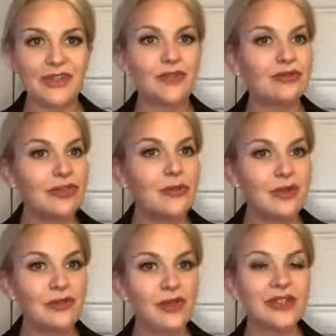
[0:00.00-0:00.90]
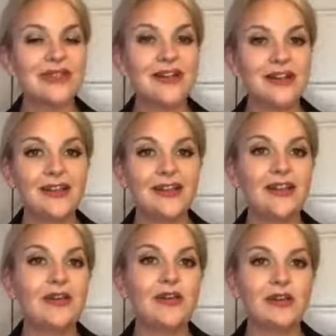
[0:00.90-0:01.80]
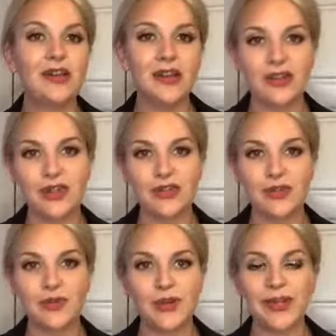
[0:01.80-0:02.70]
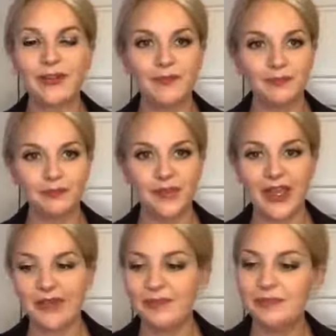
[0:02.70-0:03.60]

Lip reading: You really want to focus on the area where you have the actual breakout, okay?